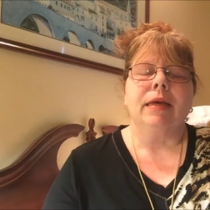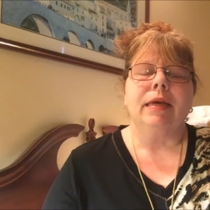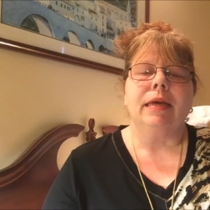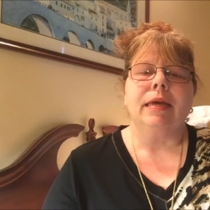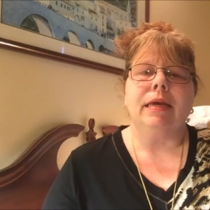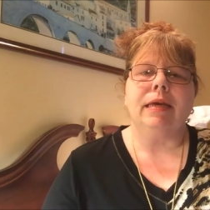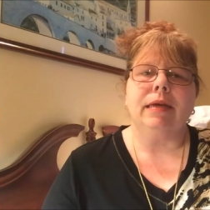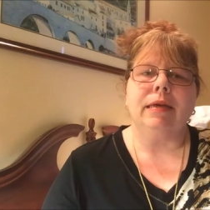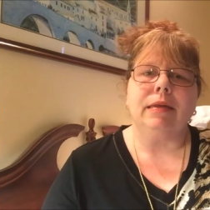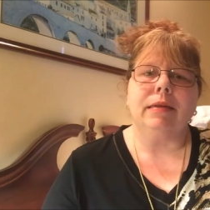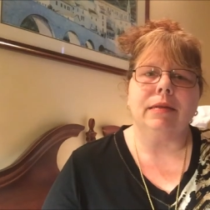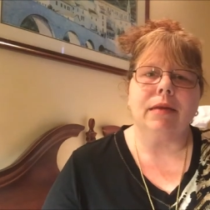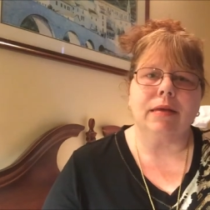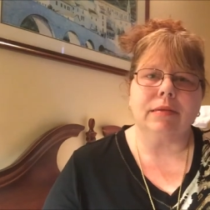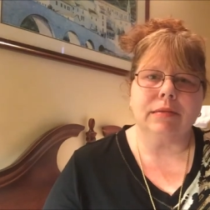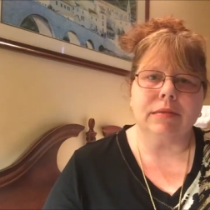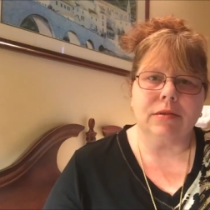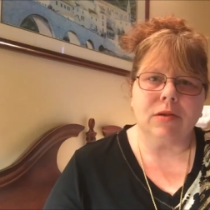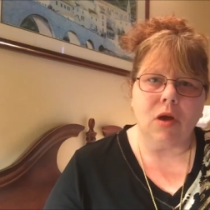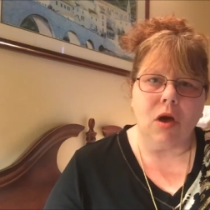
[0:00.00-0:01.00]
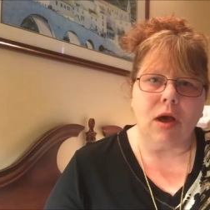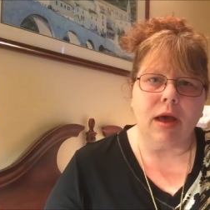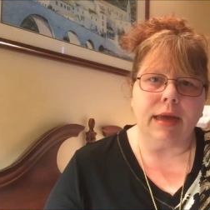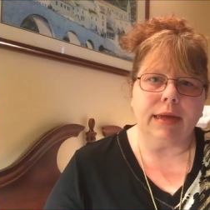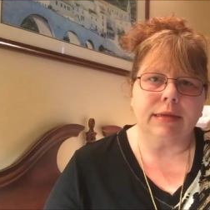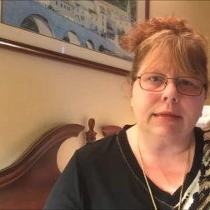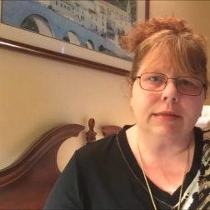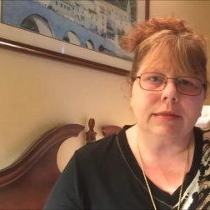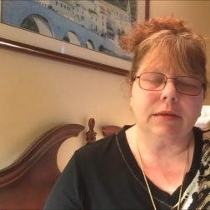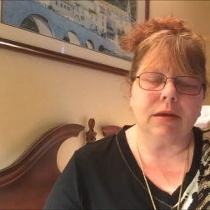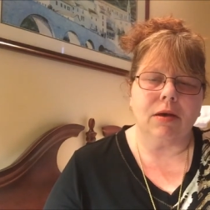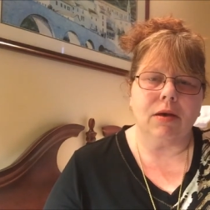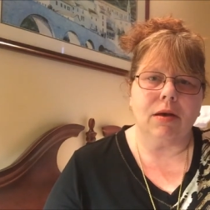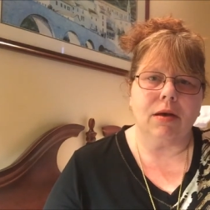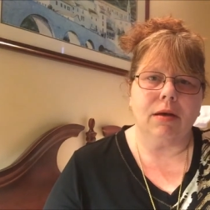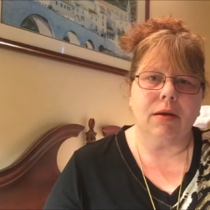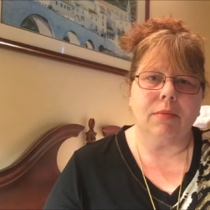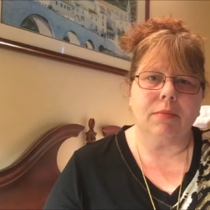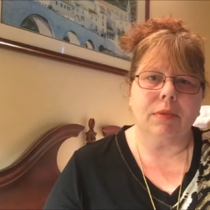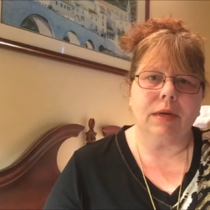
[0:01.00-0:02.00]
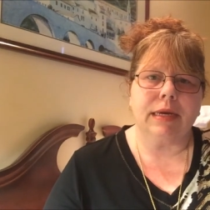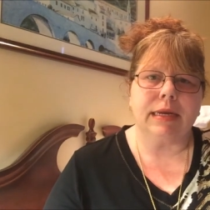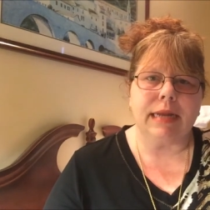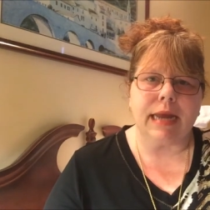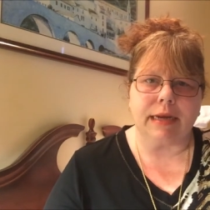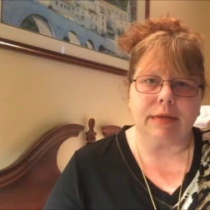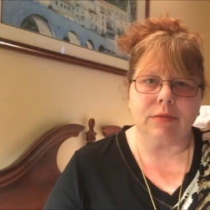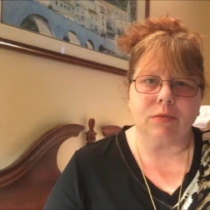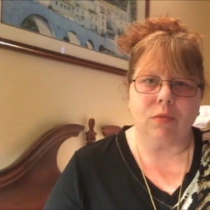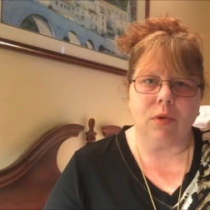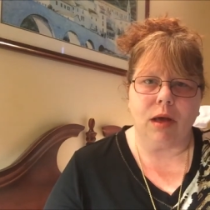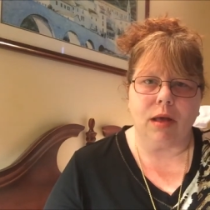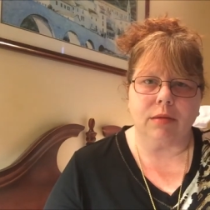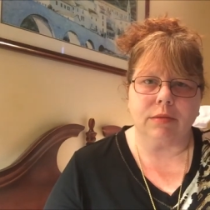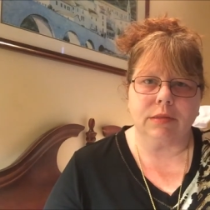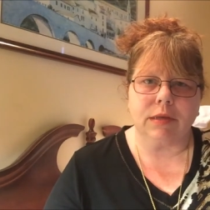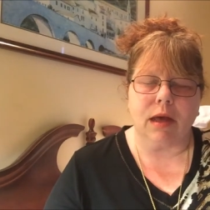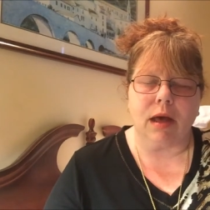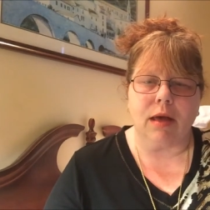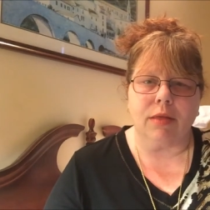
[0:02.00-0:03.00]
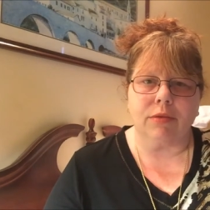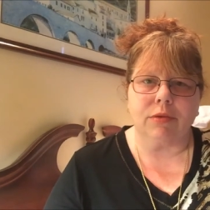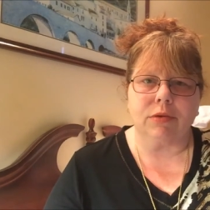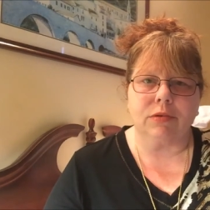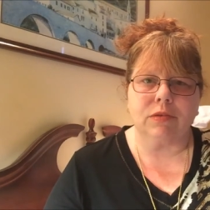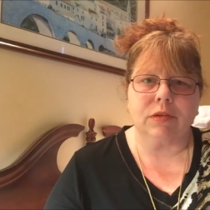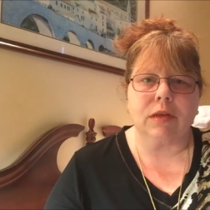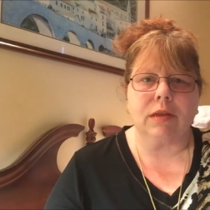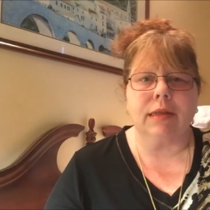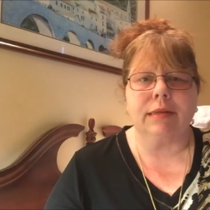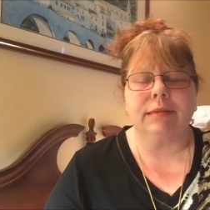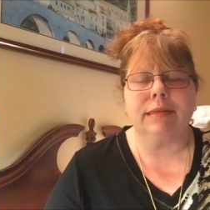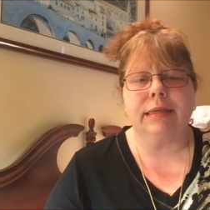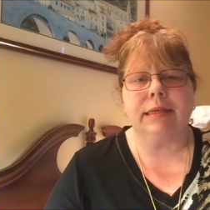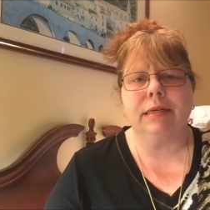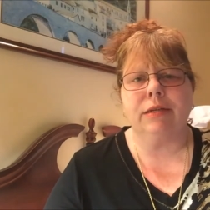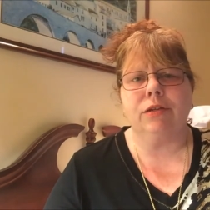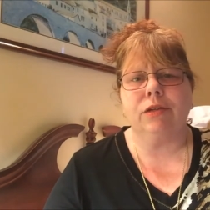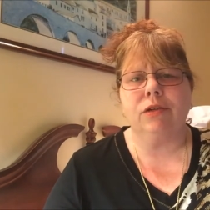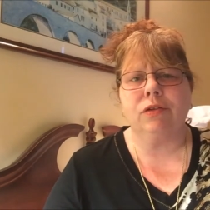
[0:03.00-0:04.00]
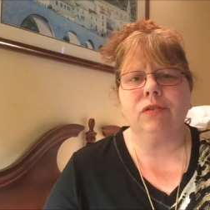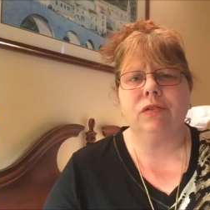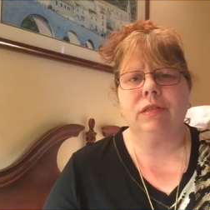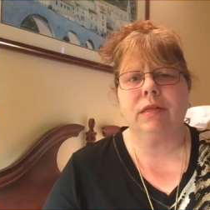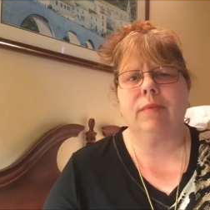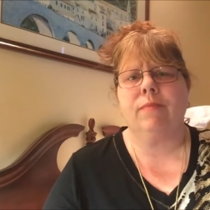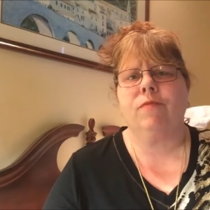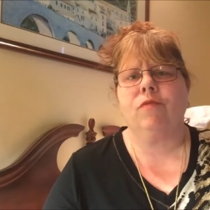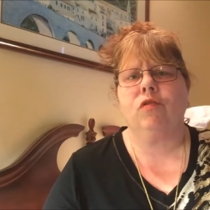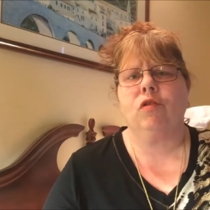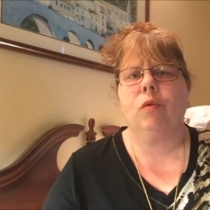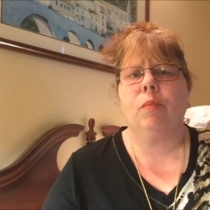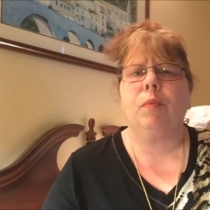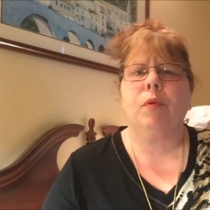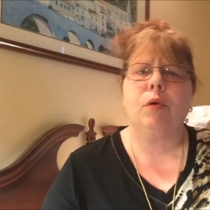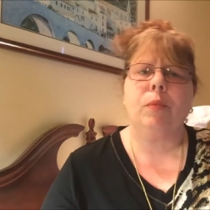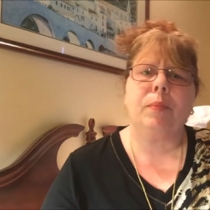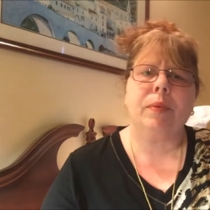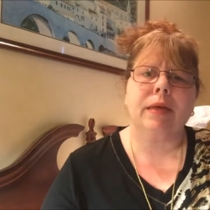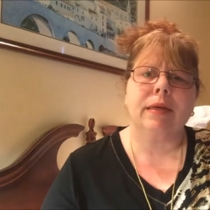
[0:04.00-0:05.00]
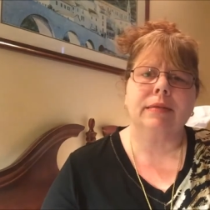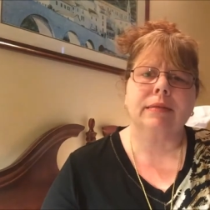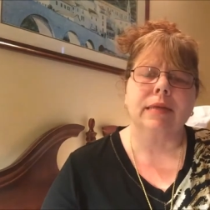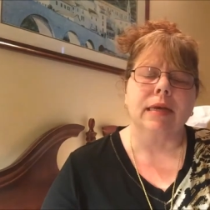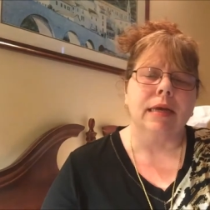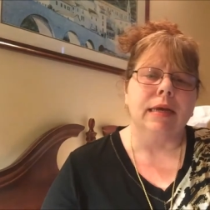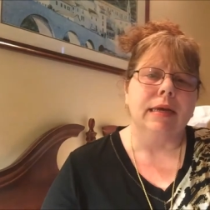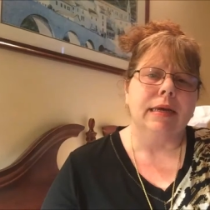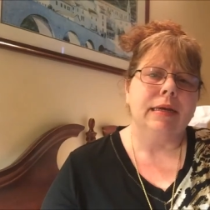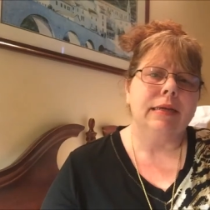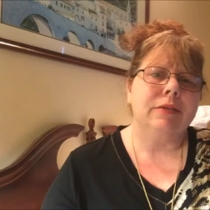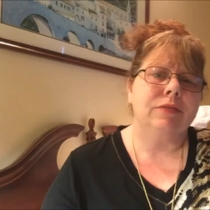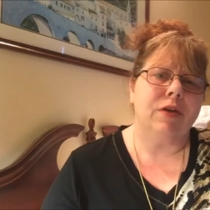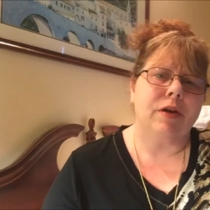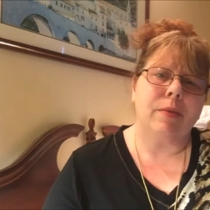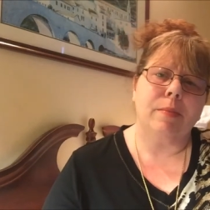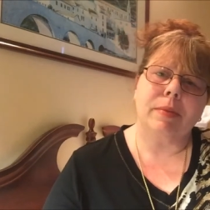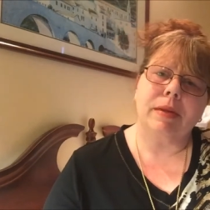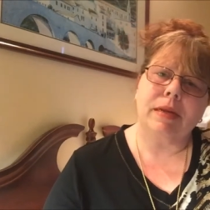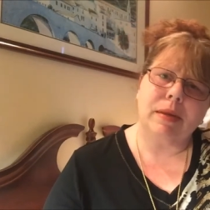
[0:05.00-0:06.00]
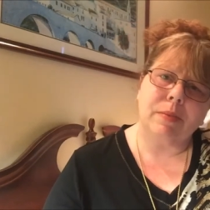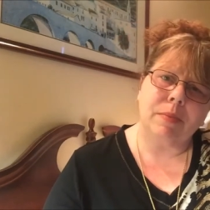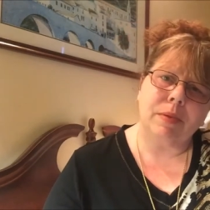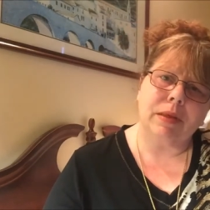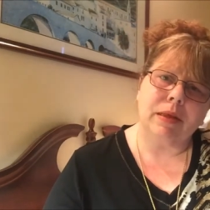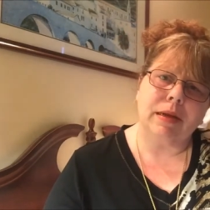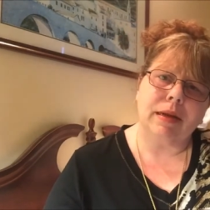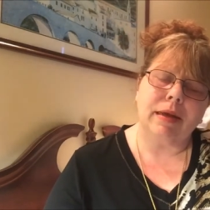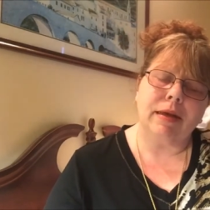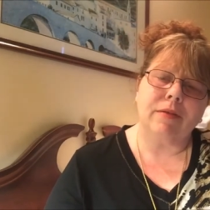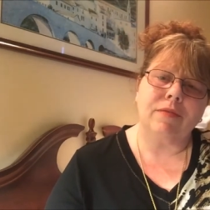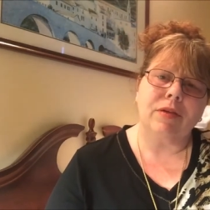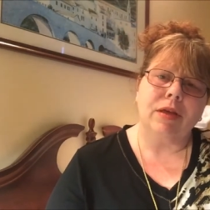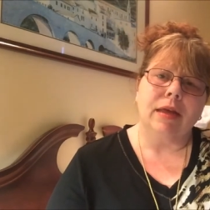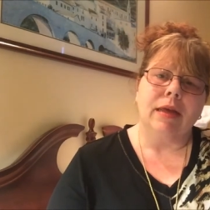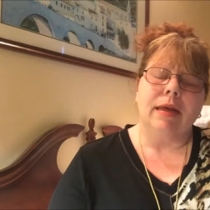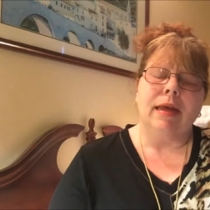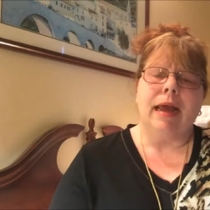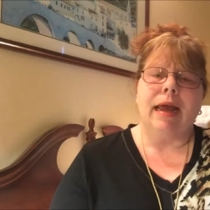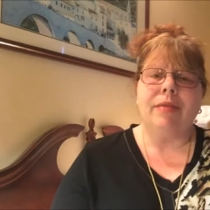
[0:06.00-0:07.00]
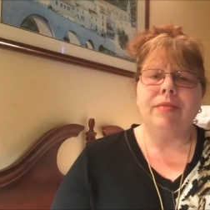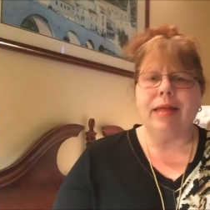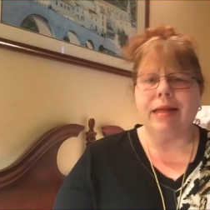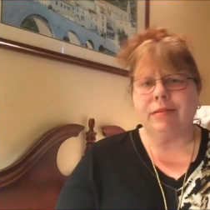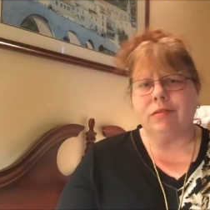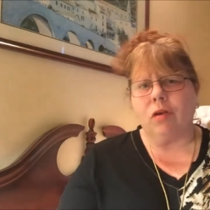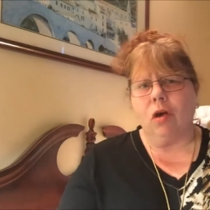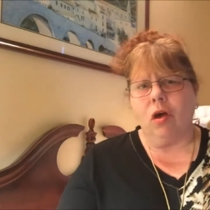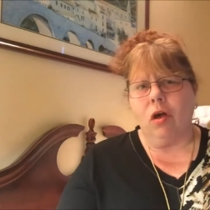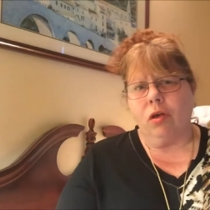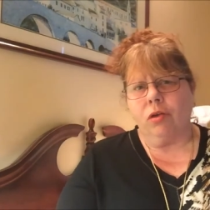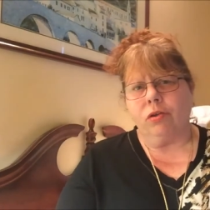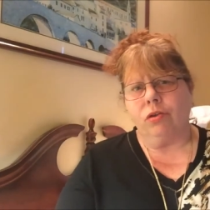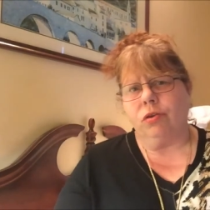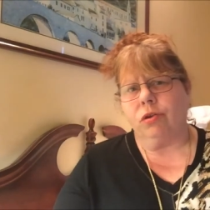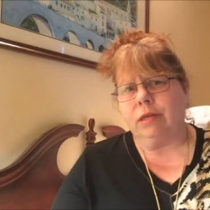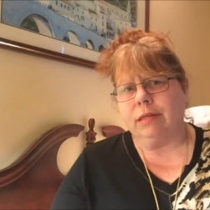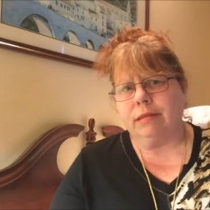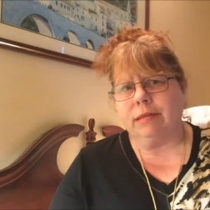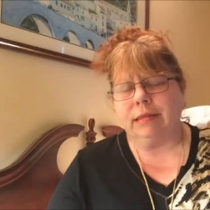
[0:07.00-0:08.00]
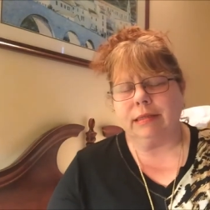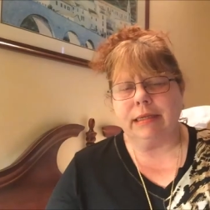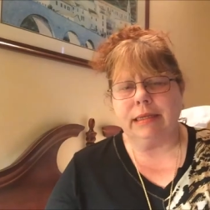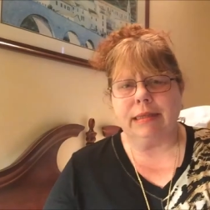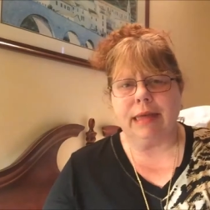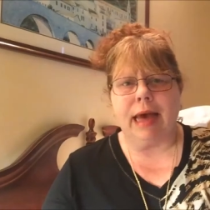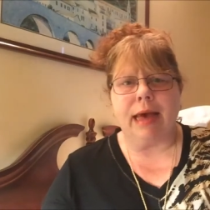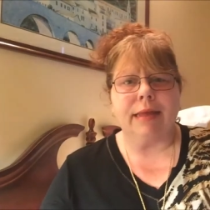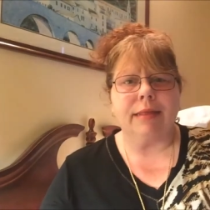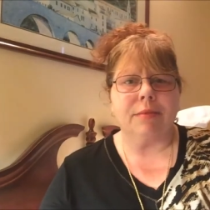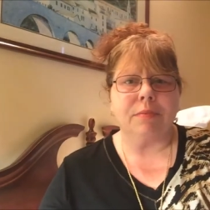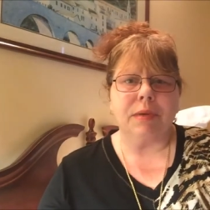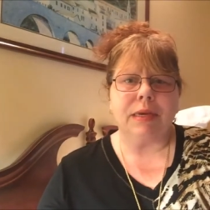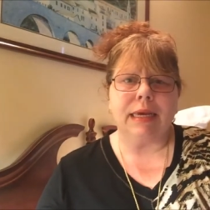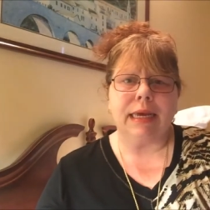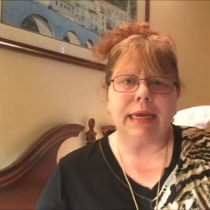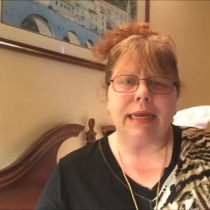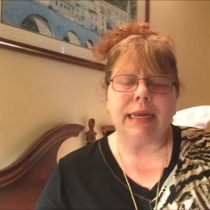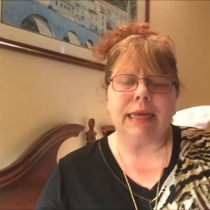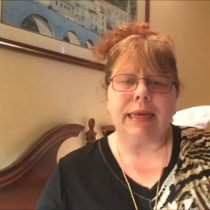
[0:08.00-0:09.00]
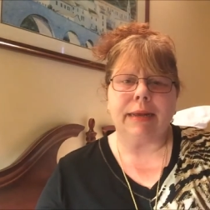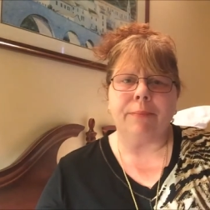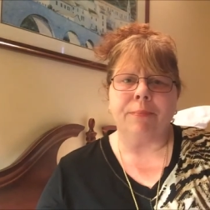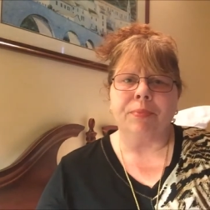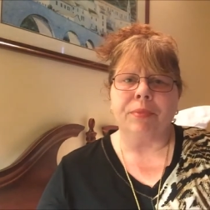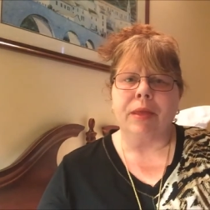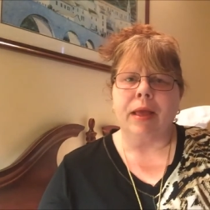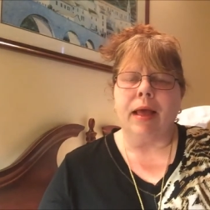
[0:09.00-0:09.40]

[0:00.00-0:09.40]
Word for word: He does not connect well to others unless he can use them for a purpose. He's very manipulative. And that's all. You can see that in the beginning.